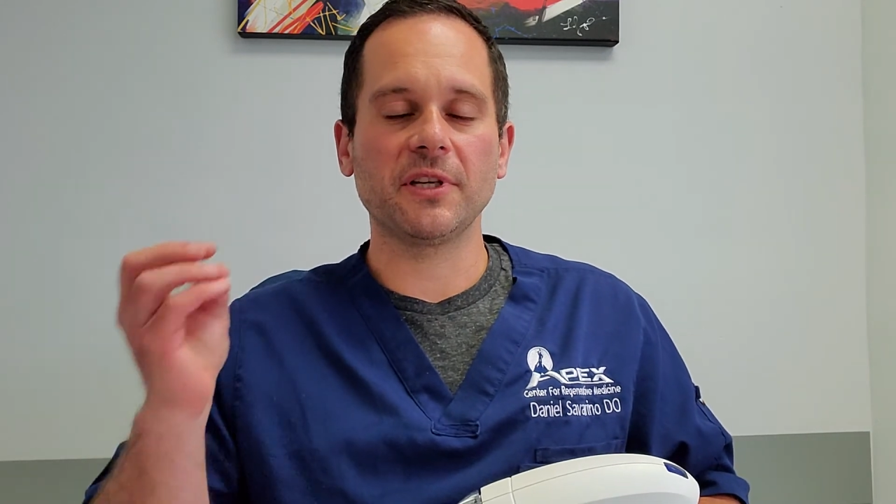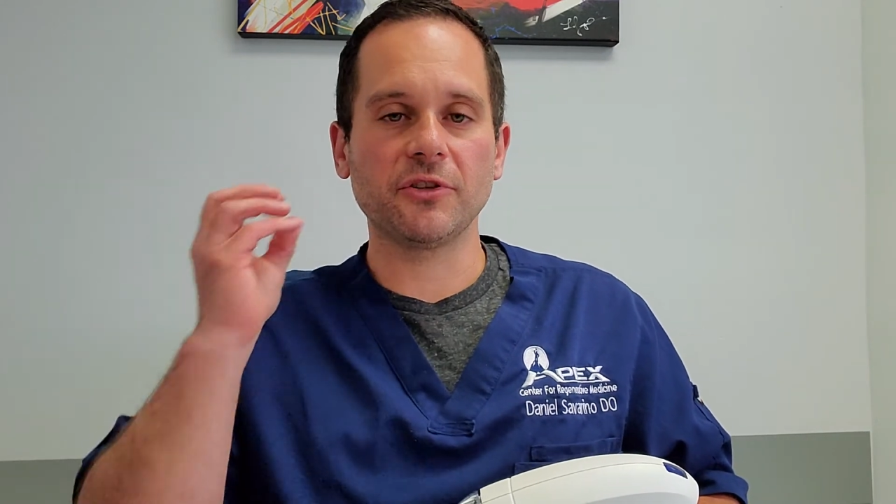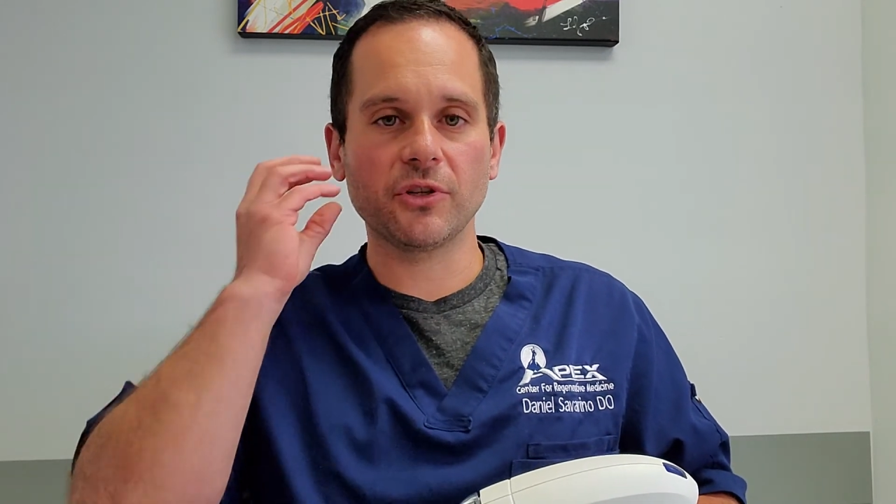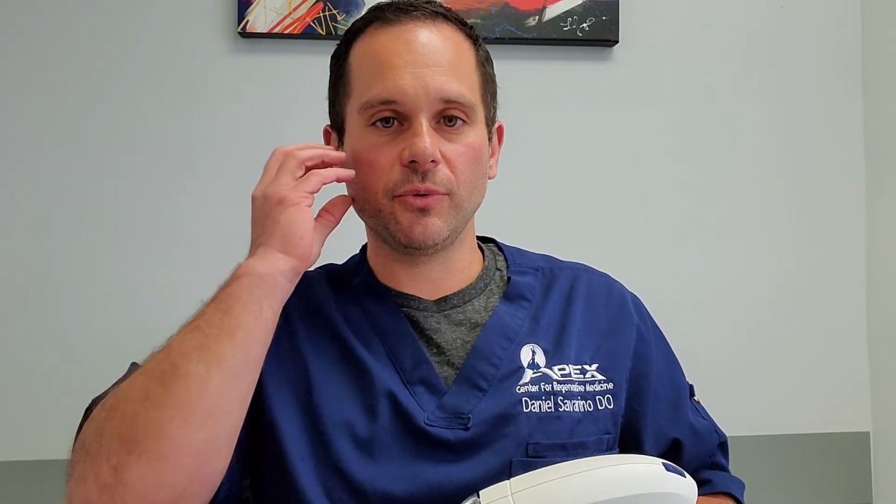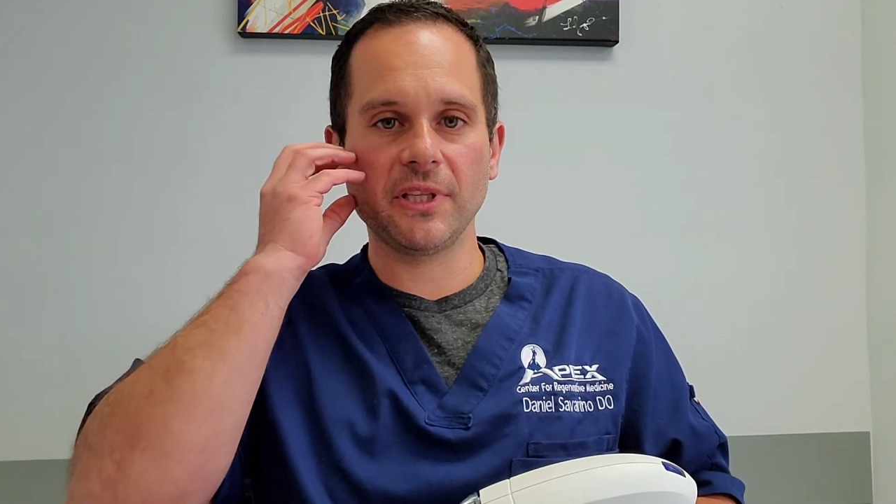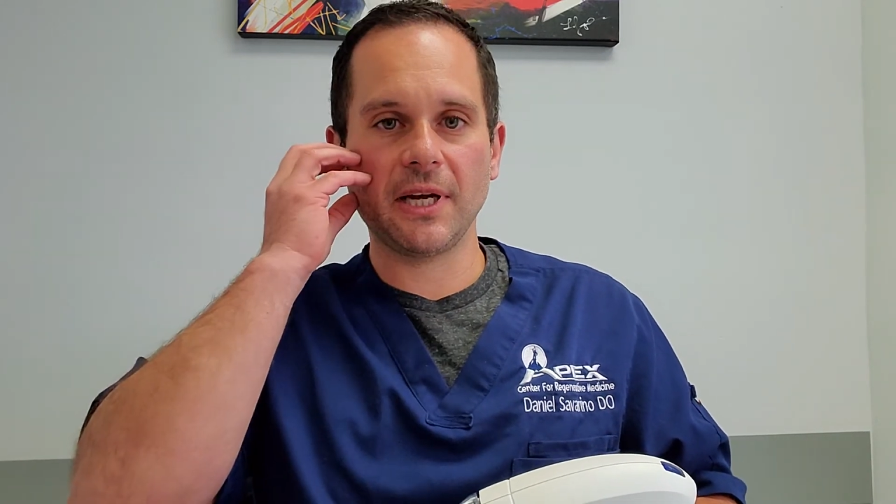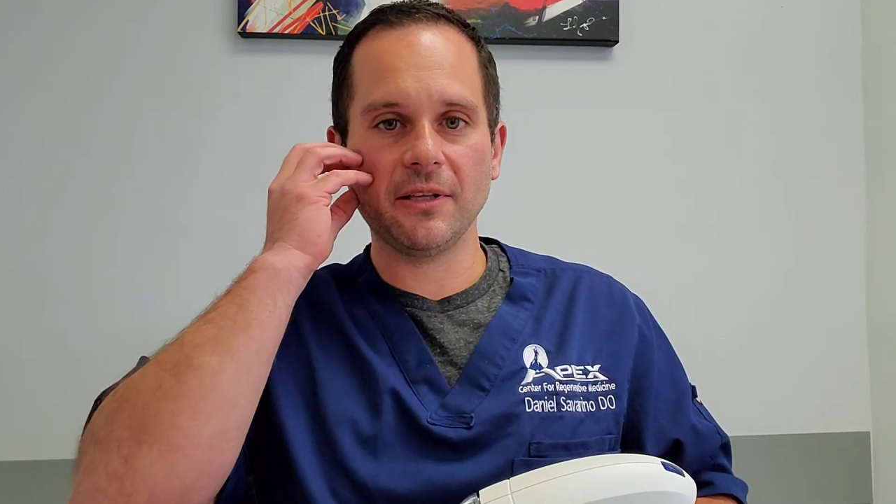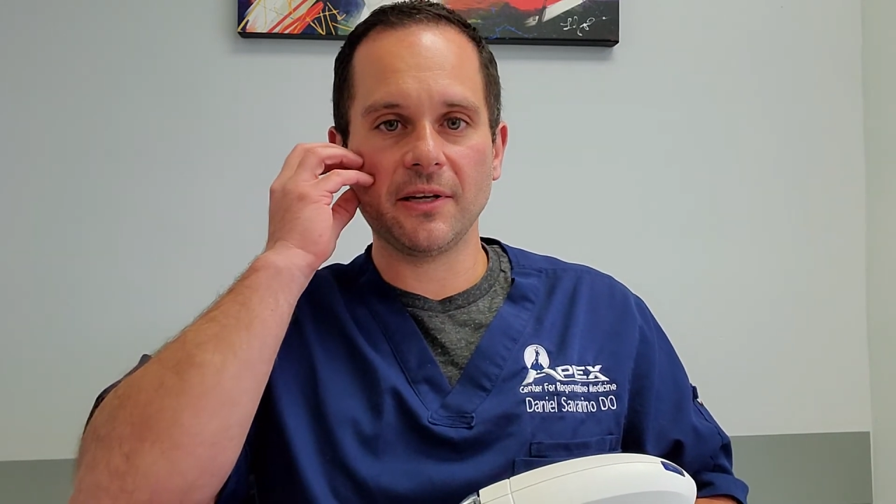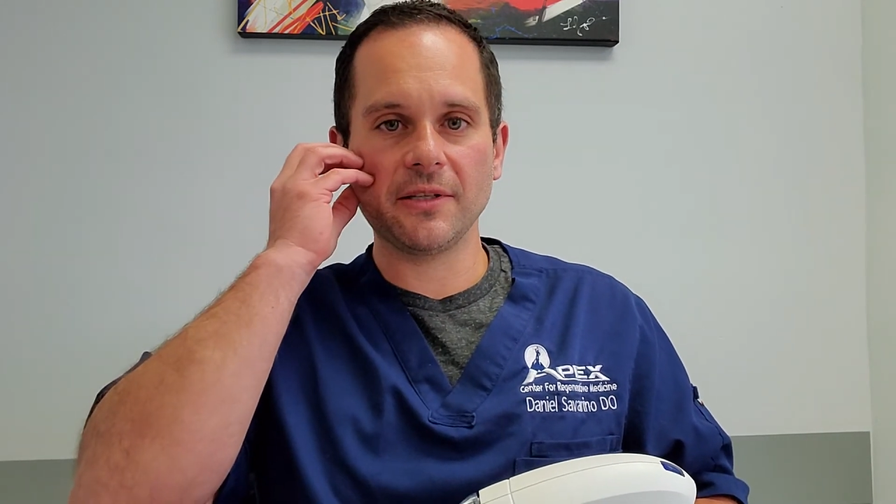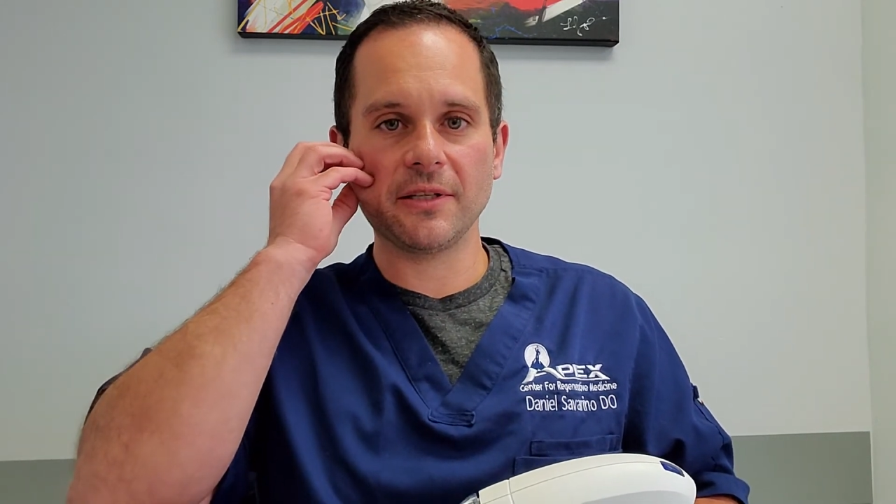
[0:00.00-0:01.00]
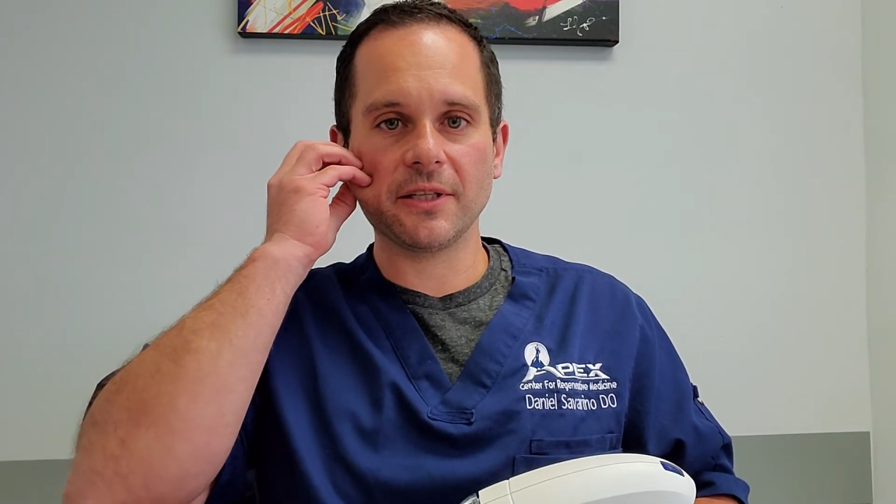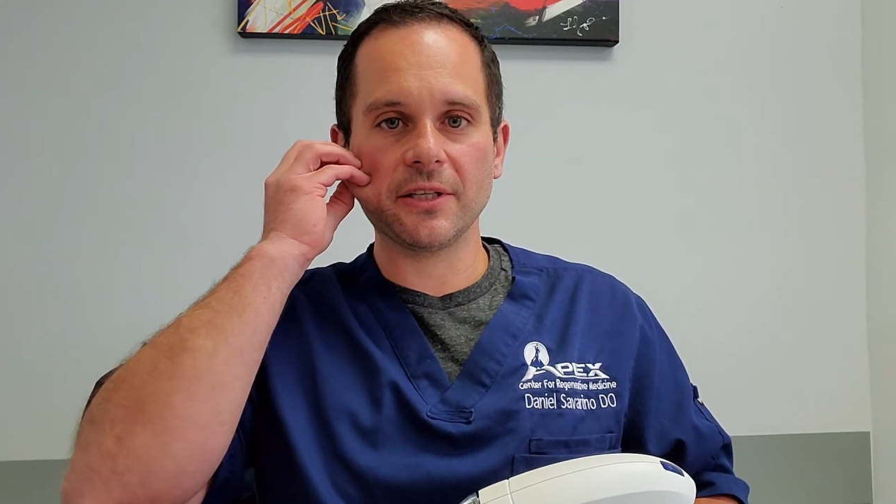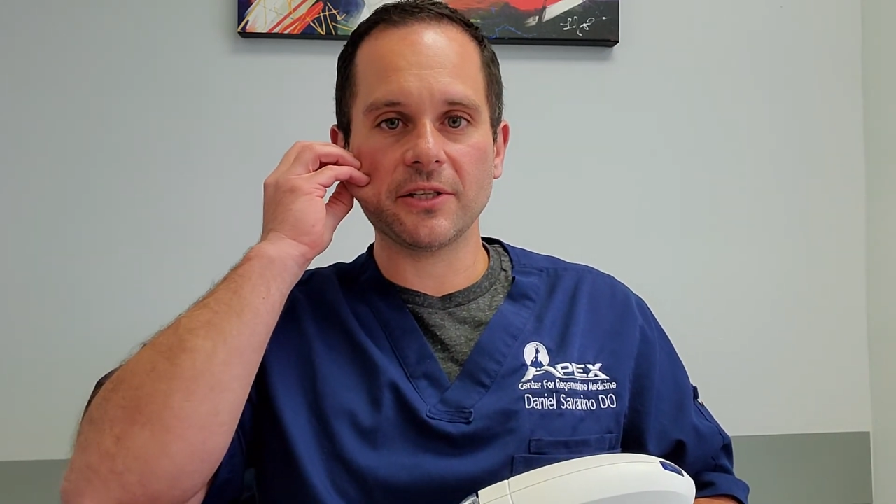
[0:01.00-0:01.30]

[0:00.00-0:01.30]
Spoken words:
and so what that does is it